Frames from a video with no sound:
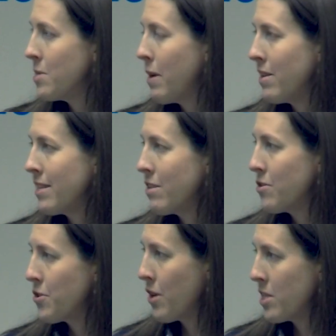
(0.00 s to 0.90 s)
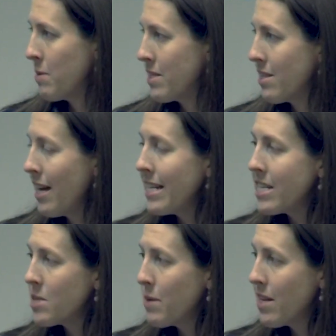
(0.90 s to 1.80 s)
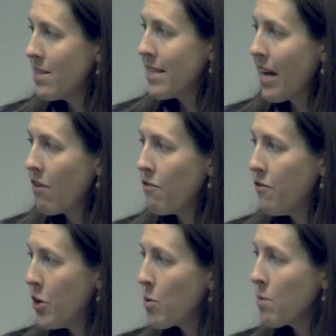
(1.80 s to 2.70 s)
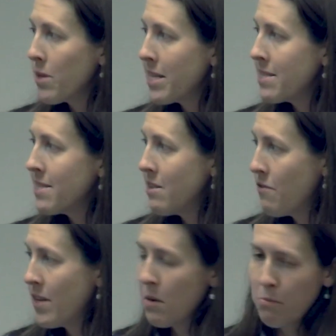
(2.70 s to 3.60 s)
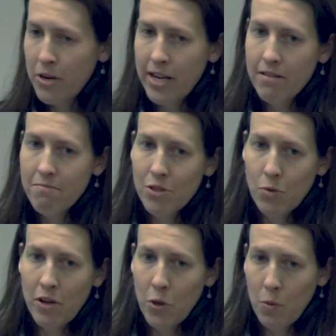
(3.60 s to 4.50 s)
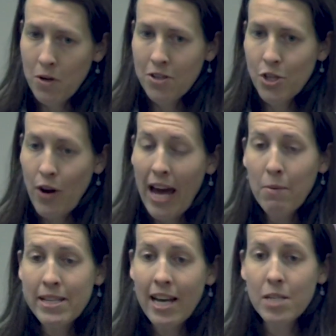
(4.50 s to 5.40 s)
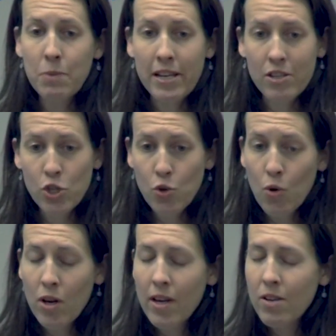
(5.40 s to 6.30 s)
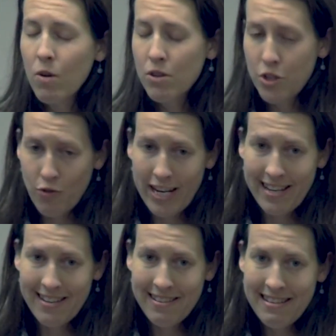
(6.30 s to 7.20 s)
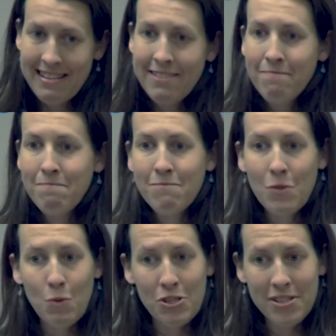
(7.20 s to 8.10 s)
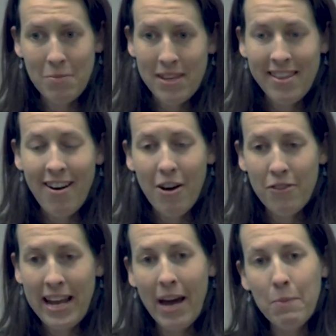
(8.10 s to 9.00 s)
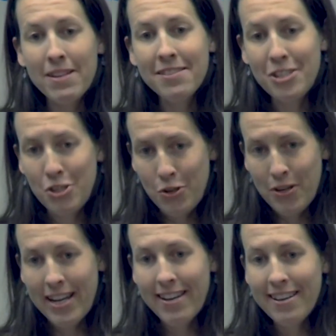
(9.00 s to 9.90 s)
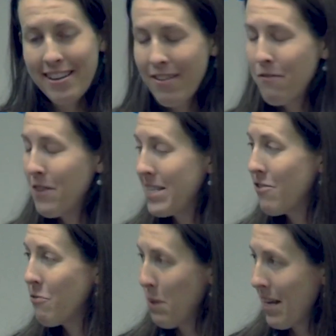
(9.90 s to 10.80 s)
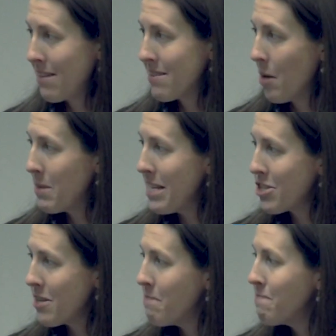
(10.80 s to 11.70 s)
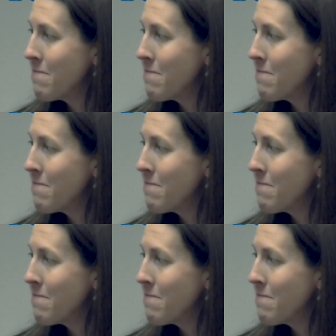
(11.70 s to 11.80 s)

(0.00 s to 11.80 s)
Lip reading: pollinators are thought to be declining is because they have fewer places to feed and breed. So in other words, their habitat is being destroyed or degraded, which is something that often happens during invasive plant domination.